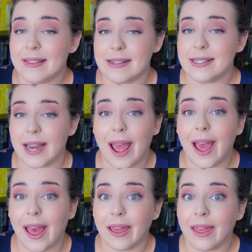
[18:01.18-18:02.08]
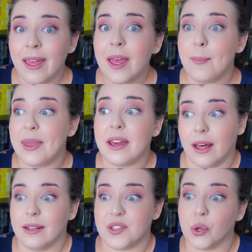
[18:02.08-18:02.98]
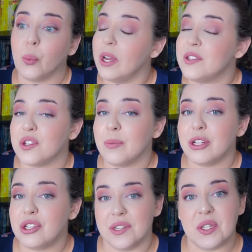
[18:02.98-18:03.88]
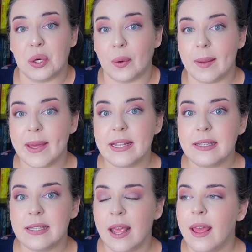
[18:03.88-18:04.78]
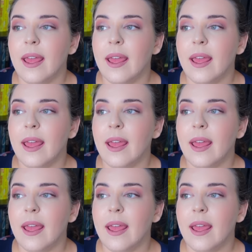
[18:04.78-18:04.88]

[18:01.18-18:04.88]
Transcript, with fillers: in this tag because there was so much disagreement.